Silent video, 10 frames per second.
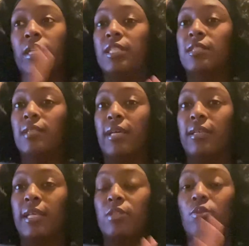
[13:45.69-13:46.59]
It's
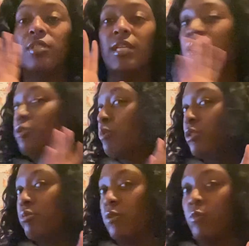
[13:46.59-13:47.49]
like, like towards the end of
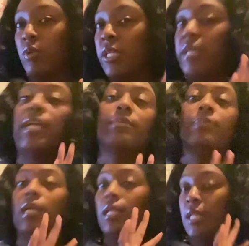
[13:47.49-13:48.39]
2021, it has
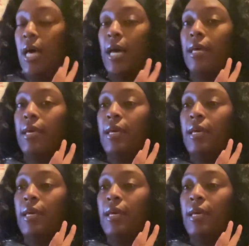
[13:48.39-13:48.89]
been a lot.